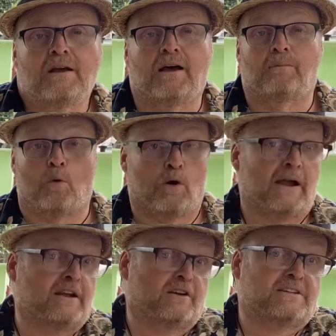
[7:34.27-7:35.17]
Um, or
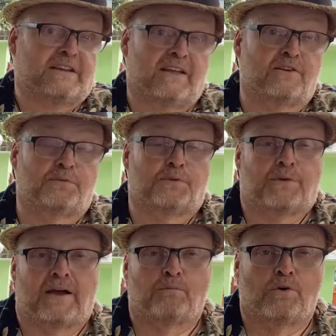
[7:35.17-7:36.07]
I could have stayed there for
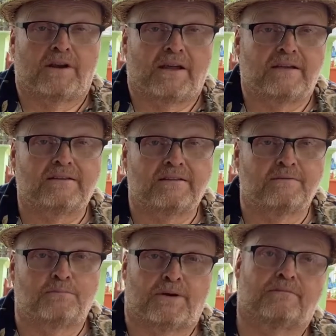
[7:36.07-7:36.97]
five more days,
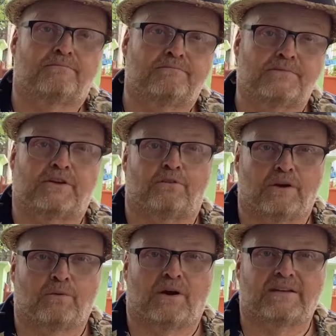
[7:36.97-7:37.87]
but do you
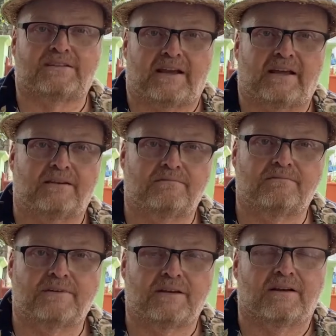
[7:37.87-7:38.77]
really want to stay?
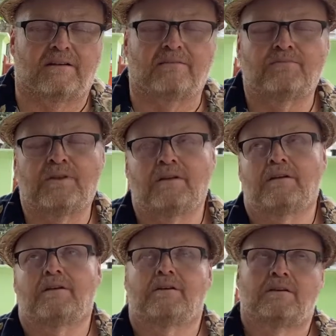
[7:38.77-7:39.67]
You know?
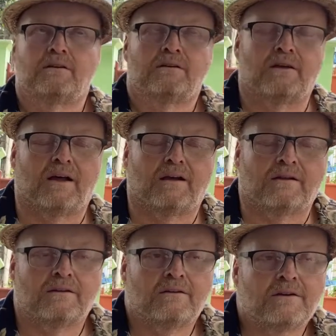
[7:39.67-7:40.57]

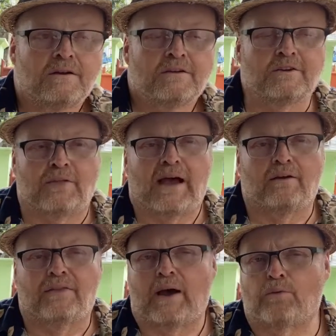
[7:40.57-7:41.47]
Uh, so
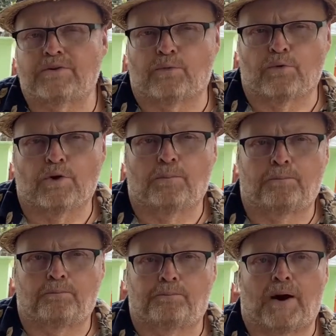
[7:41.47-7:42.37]
that, that was a real
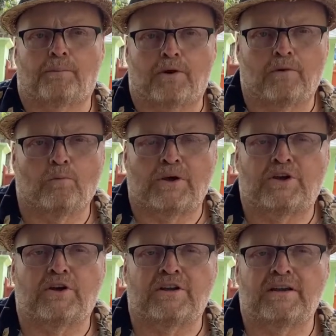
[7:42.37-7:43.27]
bummer. We
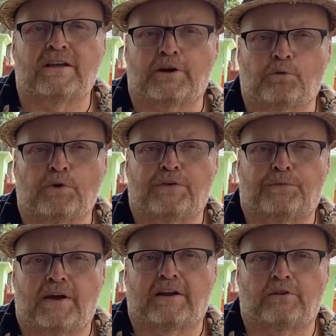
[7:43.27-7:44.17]
couldn't get a
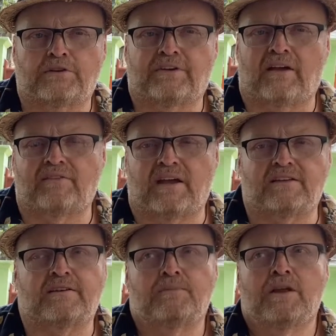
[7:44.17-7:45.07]
refund on those five
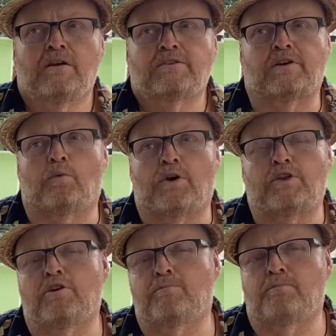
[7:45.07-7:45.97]
days. So when
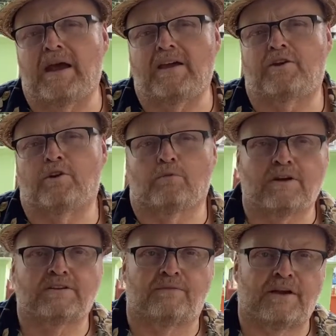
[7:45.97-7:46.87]
you make your
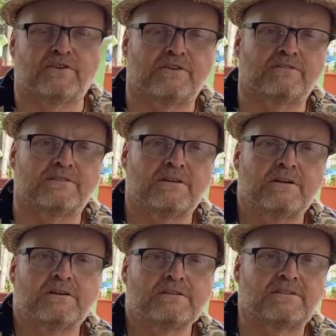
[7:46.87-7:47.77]
reservations,
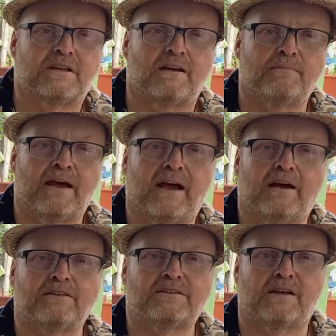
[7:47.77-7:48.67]

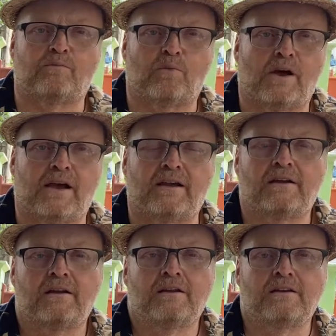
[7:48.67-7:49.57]
somehow, some way,
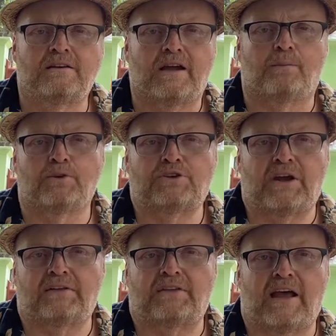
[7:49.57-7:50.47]
double
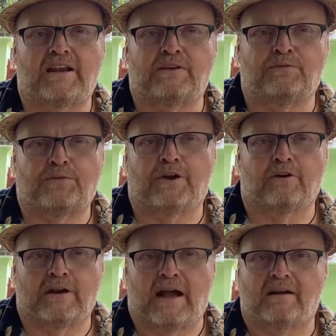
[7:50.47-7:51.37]
check that and
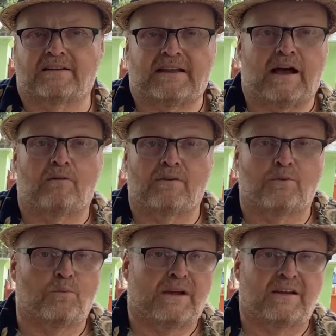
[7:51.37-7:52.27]
figure it out. Because
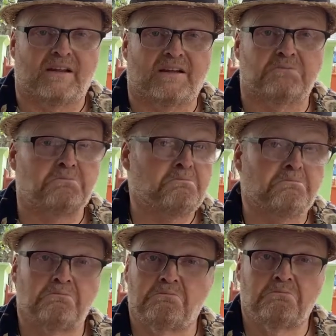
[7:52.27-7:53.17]
however we did it,
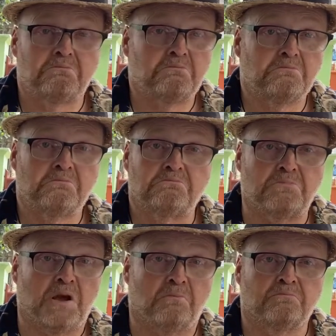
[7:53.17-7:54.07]

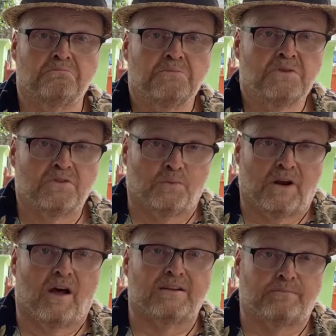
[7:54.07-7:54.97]
no. So we
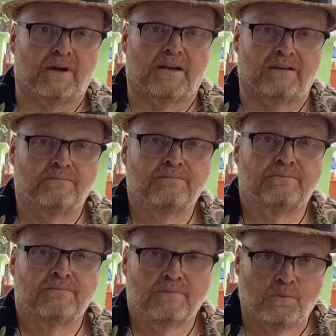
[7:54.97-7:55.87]
lost money.
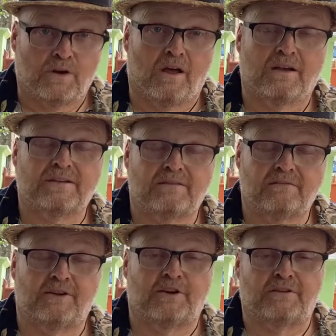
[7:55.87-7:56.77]
We lost
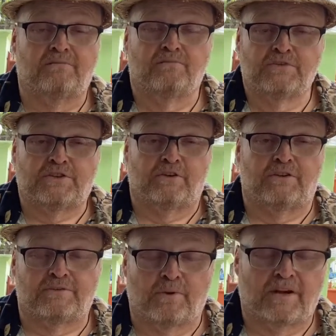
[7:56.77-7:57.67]
good,
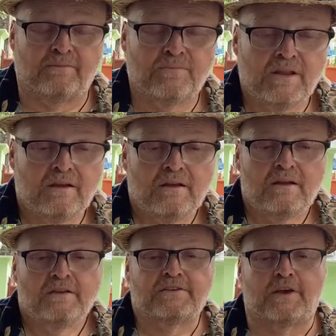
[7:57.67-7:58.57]
serious money.
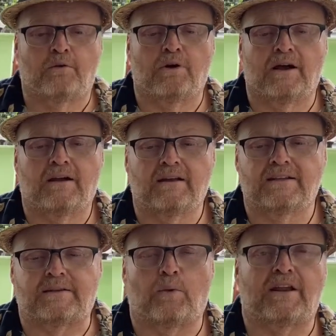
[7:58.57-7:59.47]
So uh,
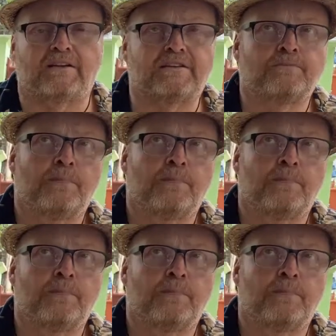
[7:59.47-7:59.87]
let's see, what else?